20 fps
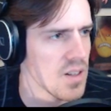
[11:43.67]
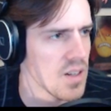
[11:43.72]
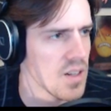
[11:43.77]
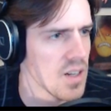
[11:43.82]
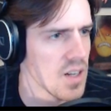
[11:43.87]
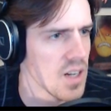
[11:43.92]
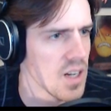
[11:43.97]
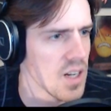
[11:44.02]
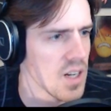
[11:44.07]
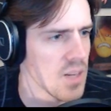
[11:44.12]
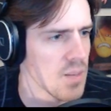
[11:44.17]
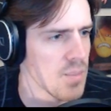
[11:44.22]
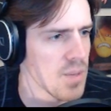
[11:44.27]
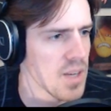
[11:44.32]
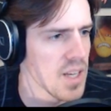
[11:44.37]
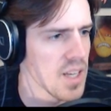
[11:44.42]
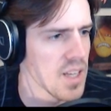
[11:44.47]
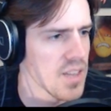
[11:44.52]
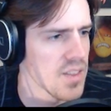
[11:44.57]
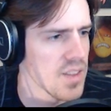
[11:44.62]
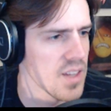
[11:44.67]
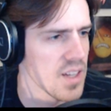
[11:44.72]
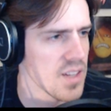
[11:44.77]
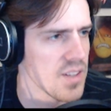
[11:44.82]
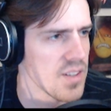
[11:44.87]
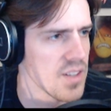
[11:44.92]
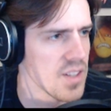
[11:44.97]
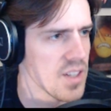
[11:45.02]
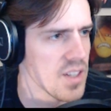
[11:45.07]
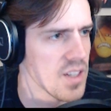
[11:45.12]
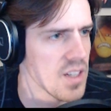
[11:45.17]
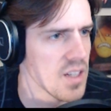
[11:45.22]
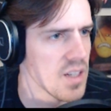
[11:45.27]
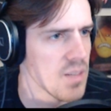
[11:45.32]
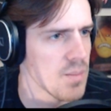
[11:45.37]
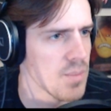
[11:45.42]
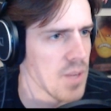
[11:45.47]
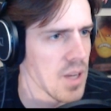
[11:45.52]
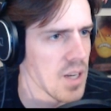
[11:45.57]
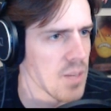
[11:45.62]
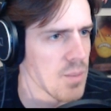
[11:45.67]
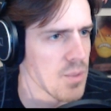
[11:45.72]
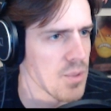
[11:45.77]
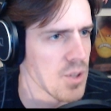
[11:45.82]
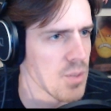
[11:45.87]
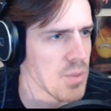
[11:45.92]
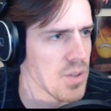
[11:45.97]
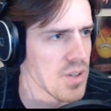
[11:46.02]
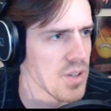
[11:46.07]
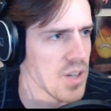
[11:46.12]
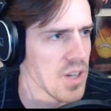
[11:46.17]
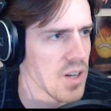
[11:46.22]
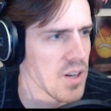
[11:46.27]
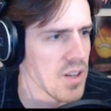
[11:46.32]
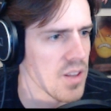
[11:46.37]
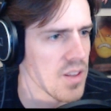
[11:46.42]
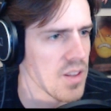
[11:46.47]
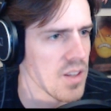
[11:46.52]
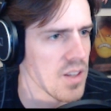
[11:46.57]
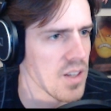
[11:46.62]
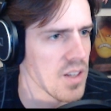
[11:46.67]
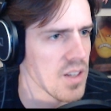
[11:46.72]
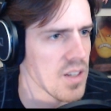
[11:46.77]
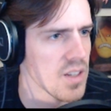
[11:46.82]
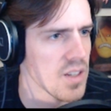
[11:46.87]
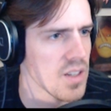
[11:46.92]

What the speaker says: But I get the idea. I'm picking up what you're putting down, I think.